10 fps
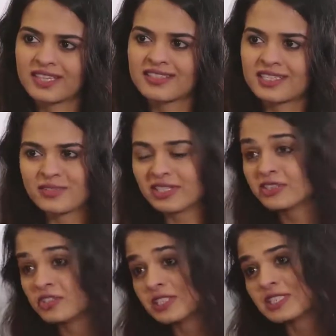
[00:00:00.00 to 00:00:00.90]
That's very
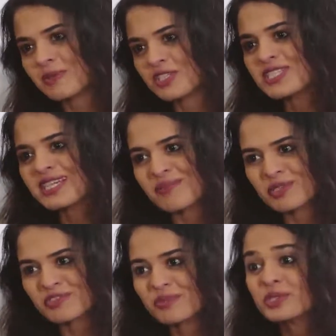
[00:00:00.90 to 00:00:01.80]
interesting, especially
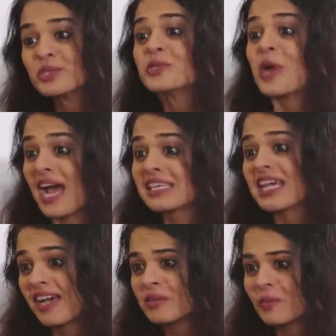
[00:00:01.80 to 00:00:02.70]
coming from you, who has
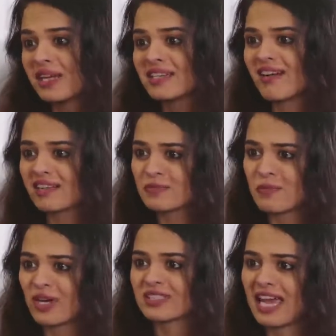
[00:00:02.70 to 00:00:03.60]
had a wildcard
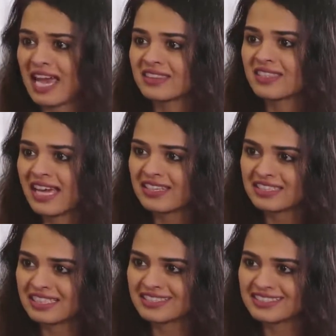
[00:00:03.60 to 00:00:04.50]
spot at the
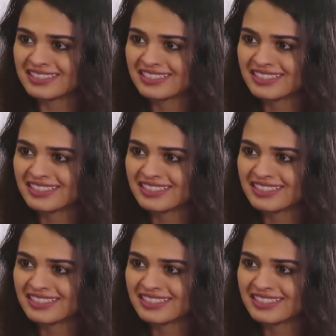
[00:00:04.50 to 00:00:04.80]
candidates.